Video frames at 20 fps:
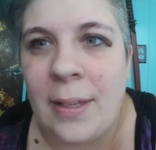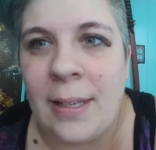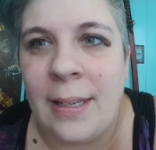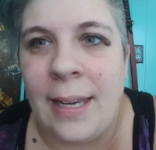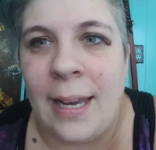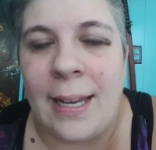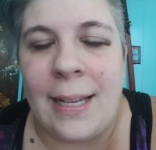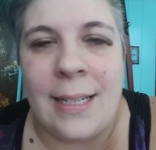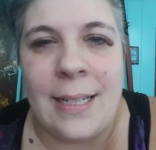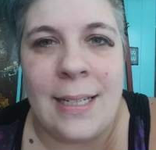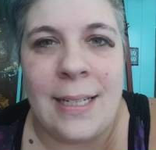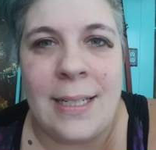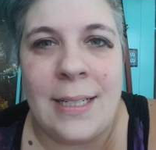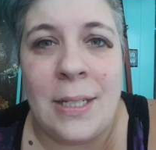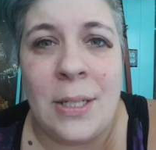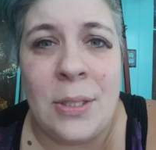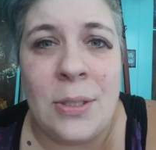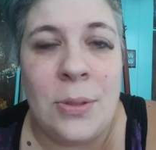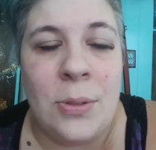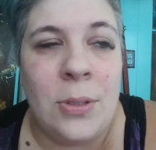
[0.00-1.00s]
Yeah,
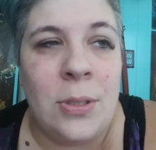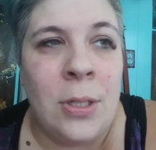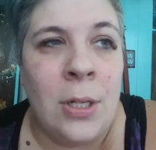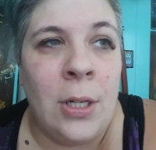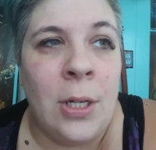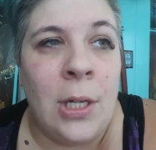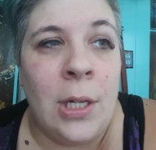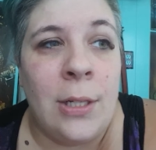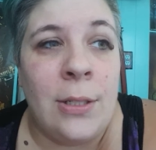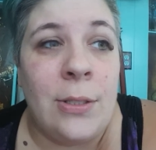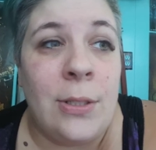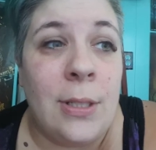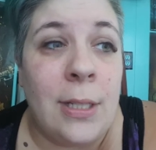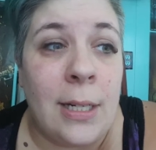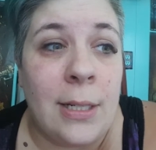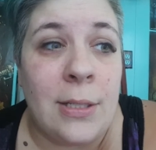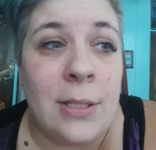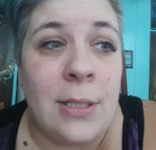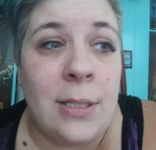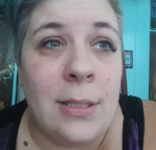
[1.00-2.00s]
and
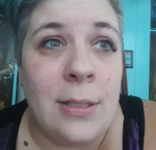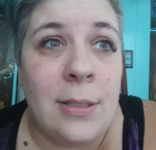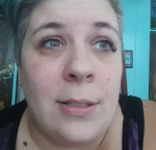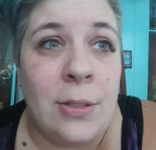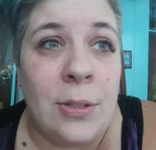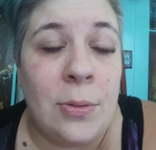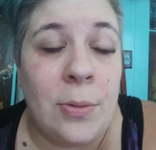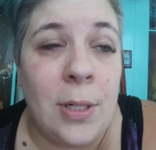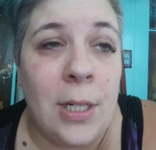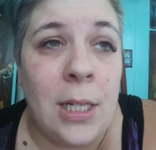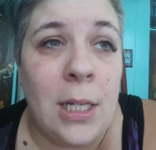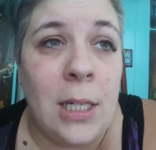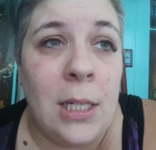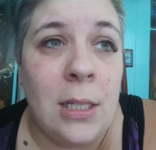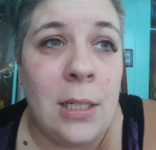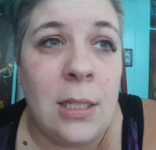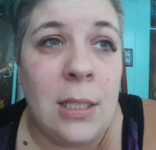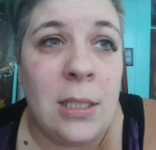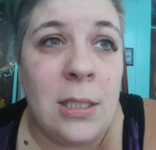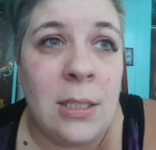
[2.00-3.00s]

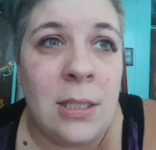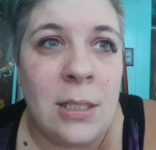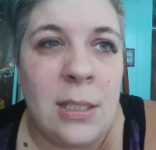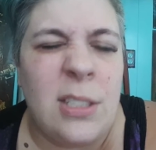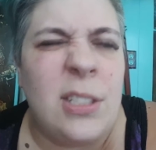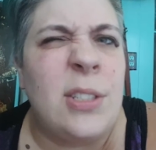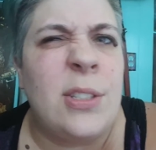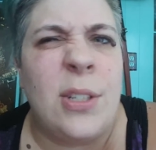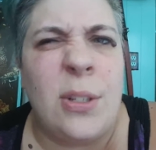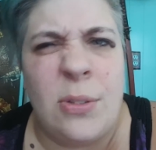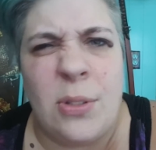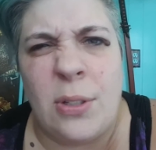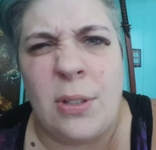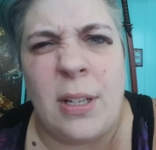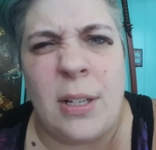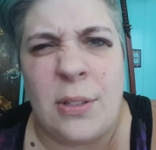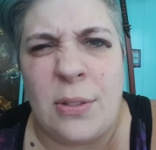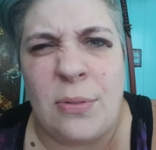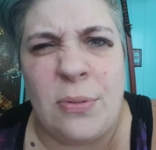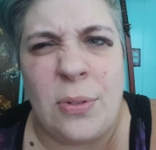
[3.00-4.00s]
2003, let's just go
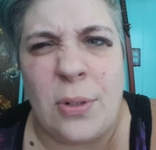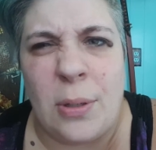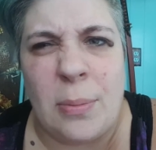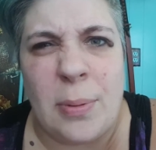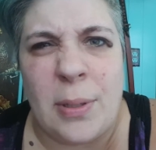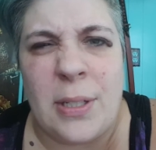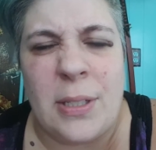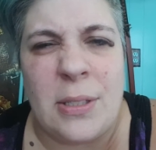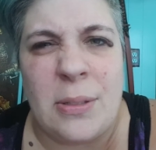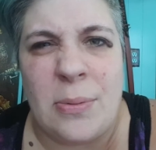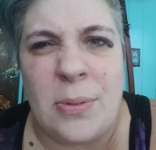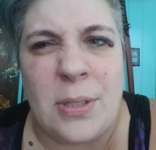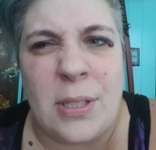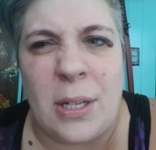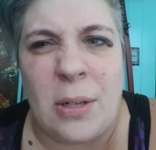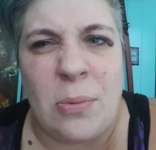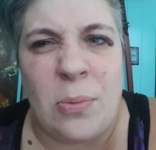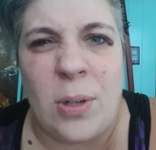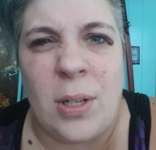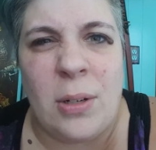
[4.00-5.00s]
2004 because it was
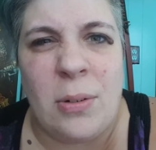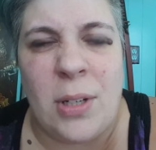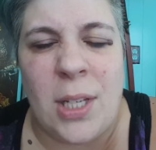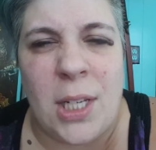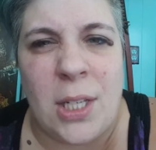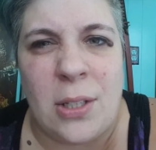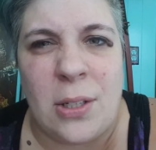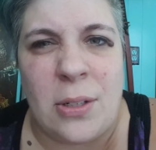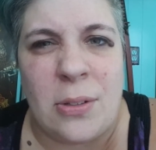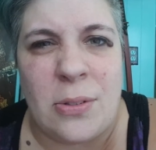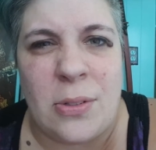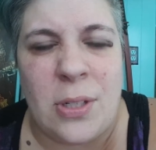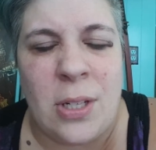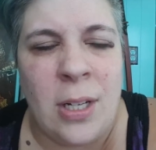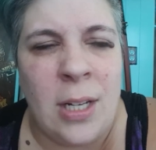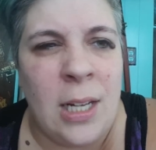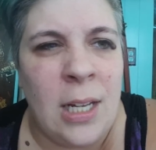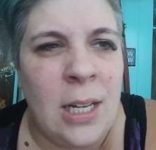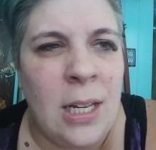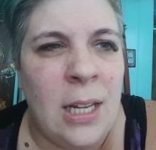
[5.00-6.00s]
like really, really close.
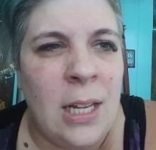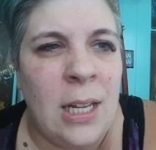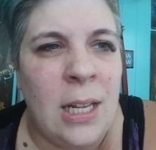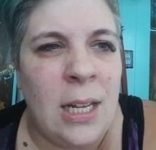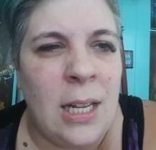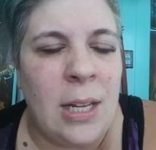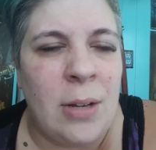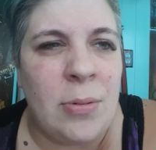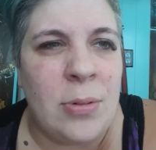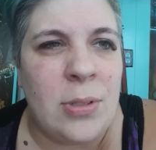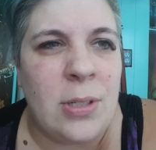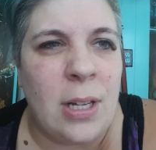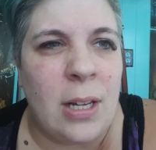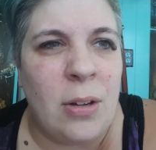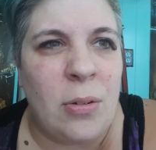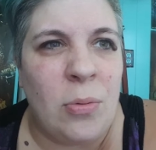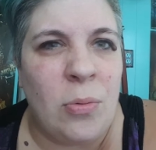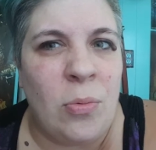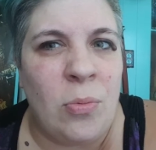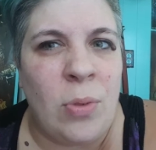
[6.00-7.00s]
It was
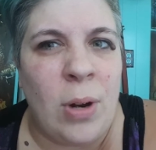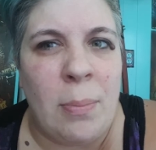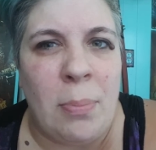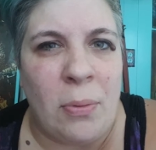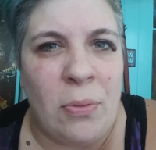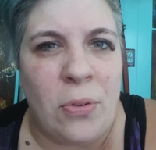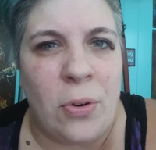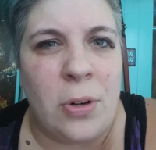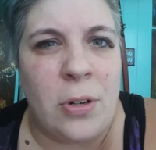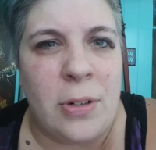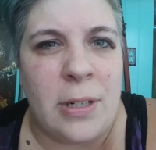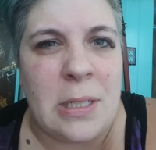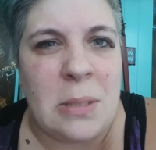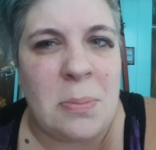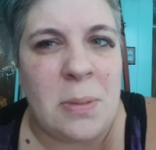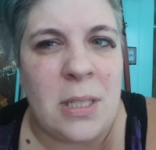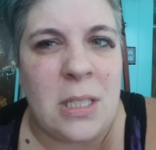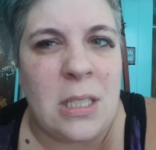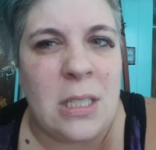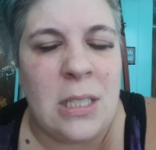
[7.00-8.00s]
like right before
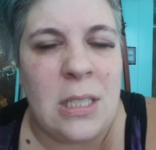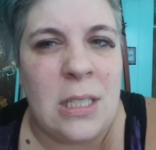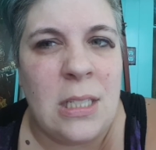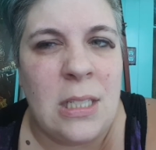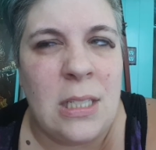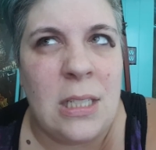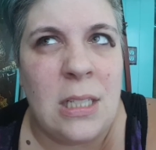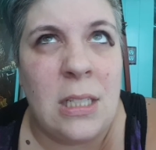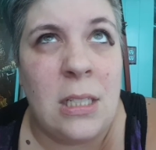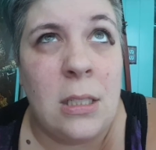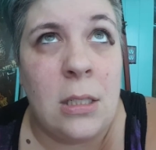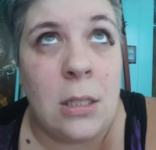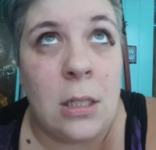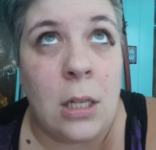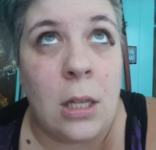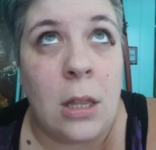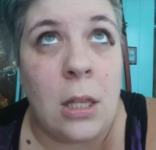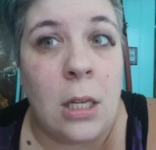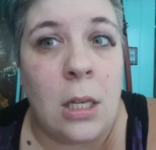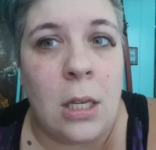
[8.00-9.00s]
Christmas,
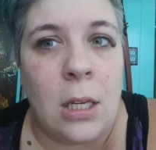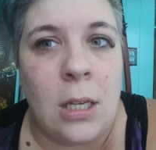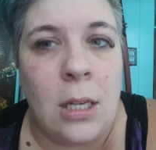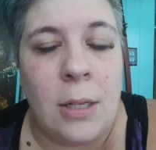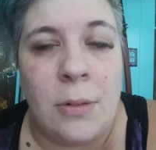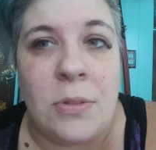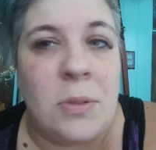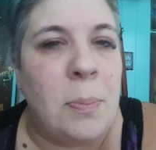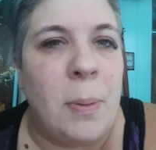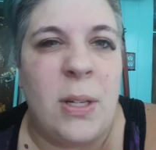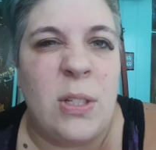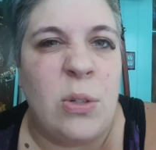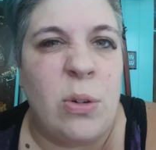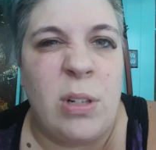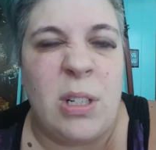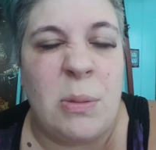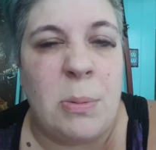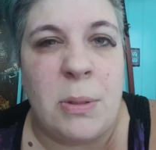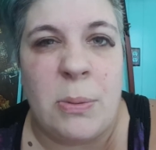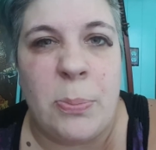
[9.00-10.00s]
I think. It was the best
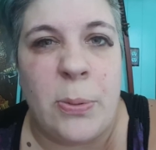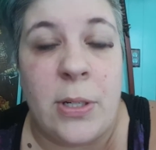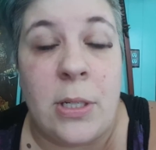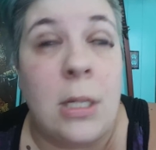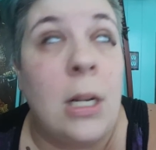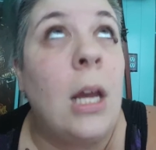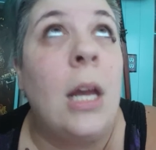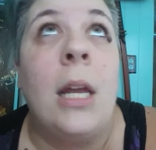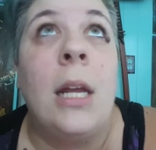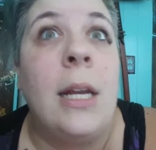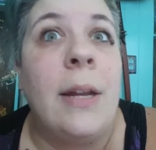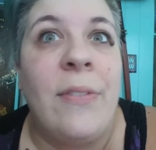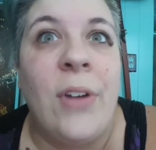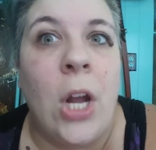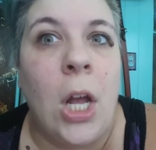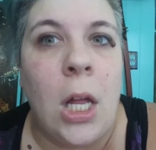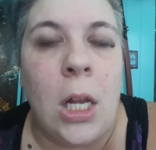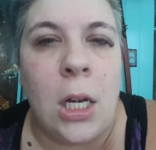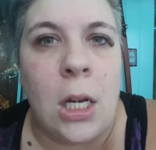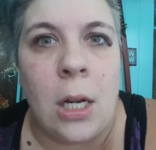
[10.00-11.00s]
Christmas present I had ever
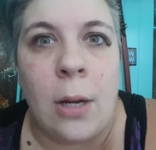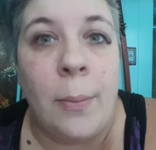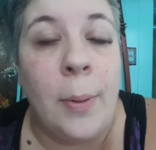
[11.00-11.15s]
gotten.